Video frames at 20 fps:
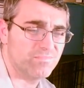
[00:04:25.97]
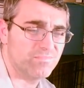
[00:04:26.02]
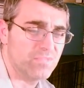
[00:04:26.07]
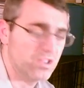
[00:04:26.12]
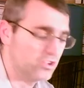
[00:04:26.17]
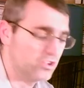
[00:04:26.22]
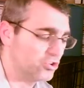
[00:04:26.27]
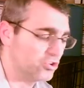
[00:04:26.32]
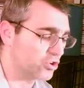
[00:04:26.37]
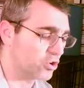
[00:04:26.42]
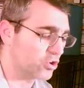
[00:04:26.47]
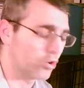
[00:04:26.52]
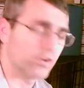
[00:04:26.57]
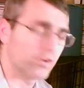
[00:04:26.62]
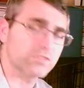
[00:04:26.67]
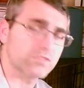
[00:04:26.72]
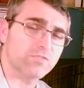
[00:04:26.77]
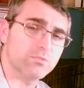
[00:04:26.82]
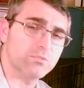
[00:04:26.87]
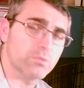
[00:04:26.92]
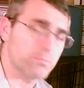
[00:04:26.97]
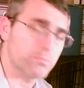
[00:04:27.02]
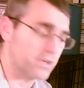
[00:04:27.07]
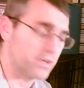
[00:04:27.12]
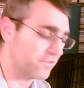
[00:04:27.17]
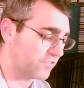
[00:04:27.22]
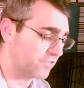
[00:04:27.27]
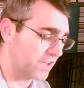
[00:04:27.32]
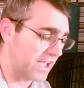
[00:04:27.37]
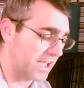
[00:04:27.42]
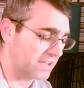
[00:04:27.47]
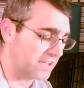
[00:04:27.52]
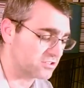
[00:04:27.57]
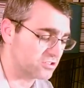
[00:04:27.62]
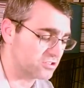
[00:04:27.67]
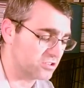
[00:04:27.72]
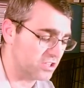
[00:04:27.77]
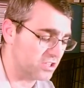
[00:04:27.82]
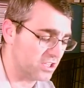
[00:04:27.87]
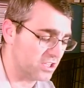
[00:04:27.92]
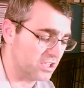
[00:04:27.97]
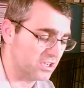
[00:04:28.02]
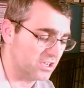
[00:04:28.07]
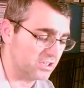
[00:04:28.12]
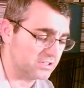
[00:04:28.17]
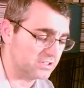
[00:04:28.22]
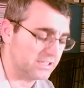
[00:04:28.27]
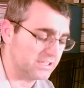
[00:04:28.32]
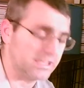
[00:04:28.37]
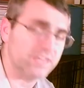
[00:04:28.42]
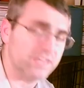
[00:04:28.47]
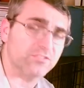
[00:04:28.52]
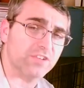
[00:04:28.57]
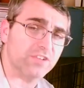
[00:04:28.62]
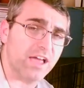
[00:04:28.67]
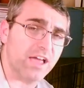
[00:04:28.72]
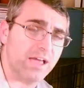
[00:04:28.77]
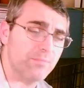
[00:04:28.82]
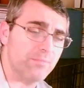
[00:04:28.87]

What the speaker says: you're going from the B flat to the E flat.